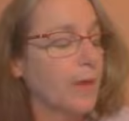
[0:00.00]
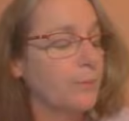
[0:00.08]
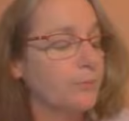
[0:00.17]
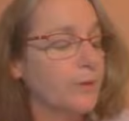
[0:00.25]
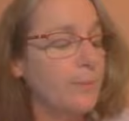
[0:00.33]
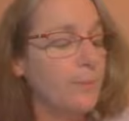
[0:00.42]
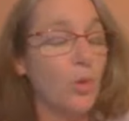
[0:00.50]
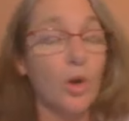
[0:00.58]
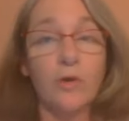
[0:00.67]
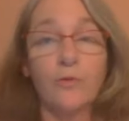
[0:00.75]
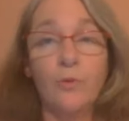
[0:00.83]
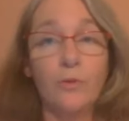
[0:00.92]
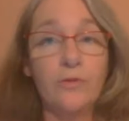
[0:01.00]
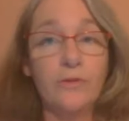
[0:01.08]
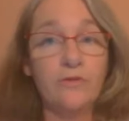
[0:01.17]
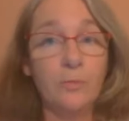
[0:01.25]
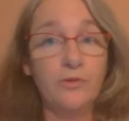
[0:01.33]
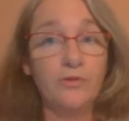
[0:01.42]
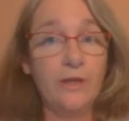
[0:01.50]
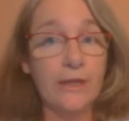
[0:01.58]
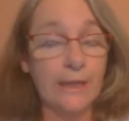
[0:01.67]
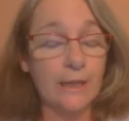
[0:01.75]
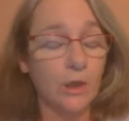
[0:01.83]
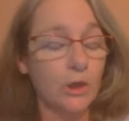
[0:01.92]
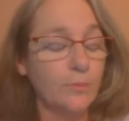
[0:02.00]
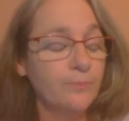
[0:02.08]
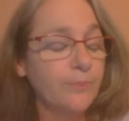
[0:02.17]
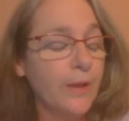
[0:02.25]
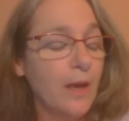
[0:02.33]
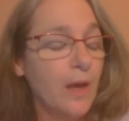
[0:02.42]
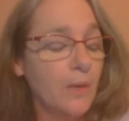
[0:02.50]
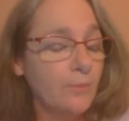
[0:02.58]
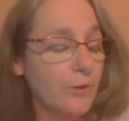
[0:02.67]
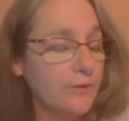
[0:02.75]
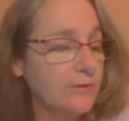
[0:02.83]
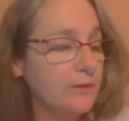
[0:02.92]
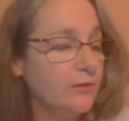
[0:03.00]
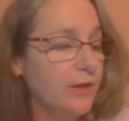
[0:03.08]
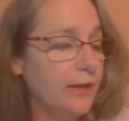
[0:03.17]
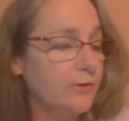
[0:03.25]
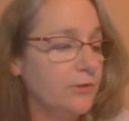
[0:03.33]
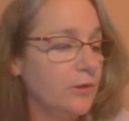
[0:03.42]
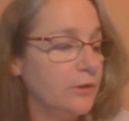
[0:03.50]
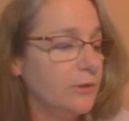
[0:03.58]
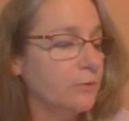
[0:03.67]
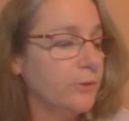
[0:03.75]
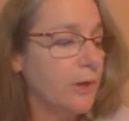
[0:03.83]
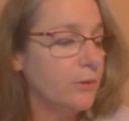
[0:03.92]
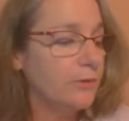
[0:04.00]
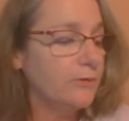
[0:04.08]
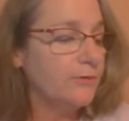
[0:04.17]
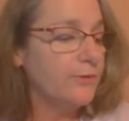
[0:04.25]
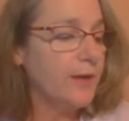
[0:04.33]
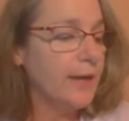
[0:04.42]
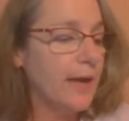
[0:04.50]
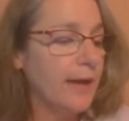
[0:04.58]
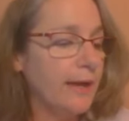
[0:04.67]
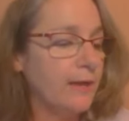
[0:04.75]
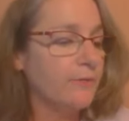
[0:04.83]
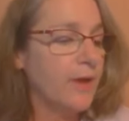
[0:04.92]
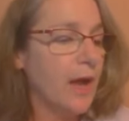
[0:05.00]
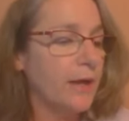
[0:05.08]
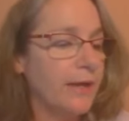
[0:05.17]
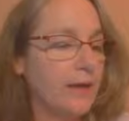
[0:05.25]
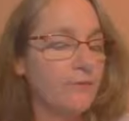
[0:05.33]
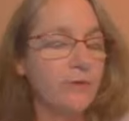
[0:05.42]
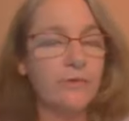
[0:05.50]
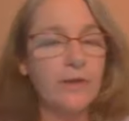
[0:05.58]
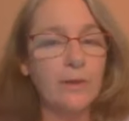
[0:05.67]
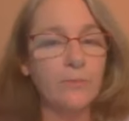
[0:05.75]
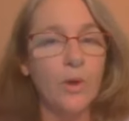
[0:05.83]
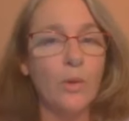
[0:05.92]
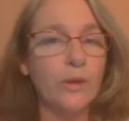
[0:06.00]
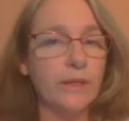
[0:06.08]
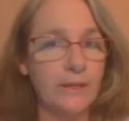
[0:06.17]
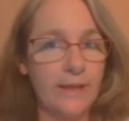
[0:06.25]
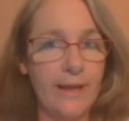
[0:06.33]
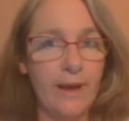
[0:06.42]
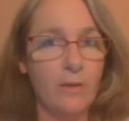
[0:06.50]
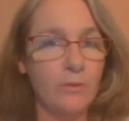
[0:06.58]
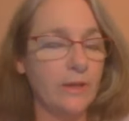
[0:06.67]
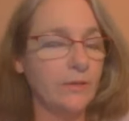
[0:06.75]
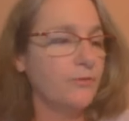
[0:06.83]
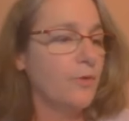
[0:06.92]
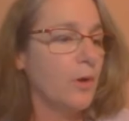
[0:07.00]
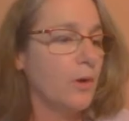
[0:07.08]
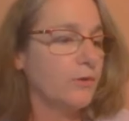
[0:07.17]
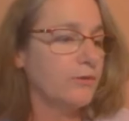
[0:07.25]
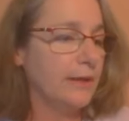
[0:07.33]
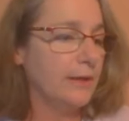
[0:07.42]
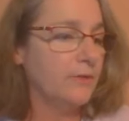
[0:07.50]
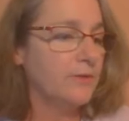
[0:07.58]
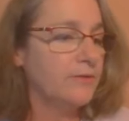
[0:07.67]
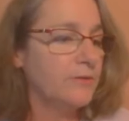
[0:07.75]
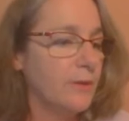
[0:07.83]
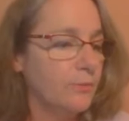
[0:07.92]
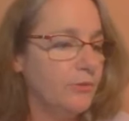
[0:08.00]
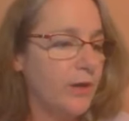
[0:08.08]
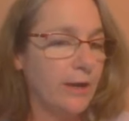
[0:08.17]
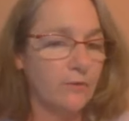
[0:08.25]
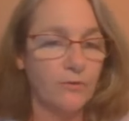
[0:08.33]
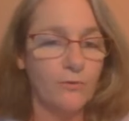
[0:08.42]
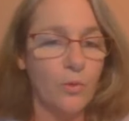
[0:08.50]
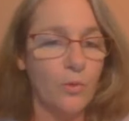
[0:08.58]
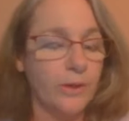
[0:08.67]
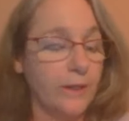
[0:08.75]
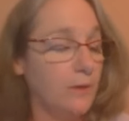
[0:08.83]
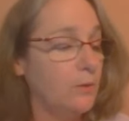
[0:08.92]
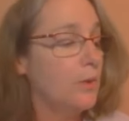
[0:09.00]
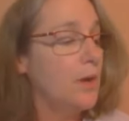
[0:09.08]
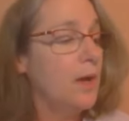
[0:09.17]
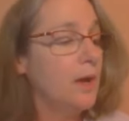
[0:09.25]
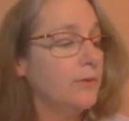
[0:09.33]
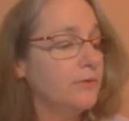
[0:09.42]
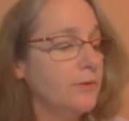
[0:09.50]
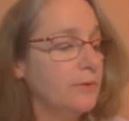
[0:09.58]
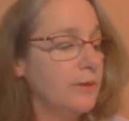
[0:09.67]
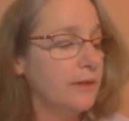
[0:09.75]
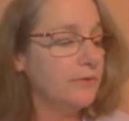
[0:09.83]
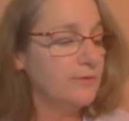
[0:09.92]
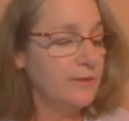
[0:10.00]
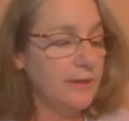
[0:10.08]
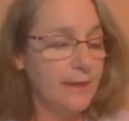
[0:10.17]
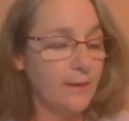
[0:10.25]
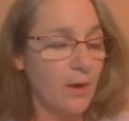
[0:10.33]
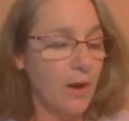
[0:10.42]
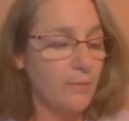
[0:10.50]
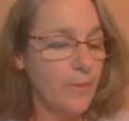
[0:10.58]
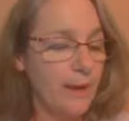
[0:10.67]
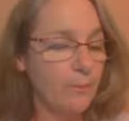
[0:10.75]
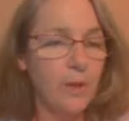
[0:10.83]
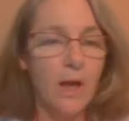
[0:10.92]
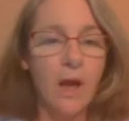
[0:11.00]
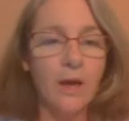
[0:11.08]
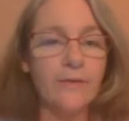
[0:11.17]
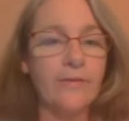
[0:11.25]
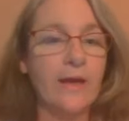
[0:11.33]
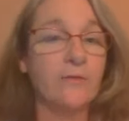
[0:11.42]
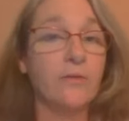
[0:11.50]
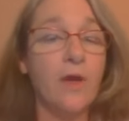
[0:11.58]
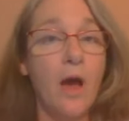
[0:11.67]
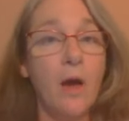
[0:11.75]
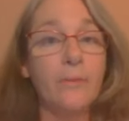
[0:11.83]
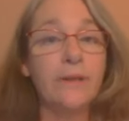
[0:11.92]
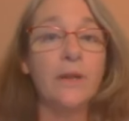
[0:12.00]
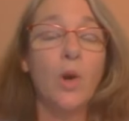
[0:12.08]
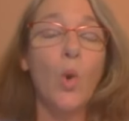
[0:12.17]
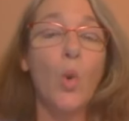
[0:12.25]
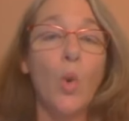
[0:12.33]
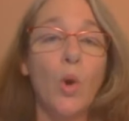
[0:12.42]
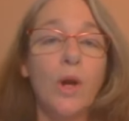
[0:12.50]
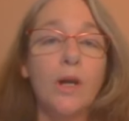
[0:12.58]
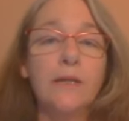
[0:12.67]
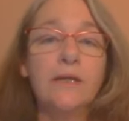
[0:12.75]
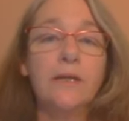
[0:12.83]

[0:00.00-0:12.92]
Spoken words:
prep work for this particular presentation, you'll notice that I have got everything broken down as far as in subjects for you. So let's see here on my blog, and that's Common Core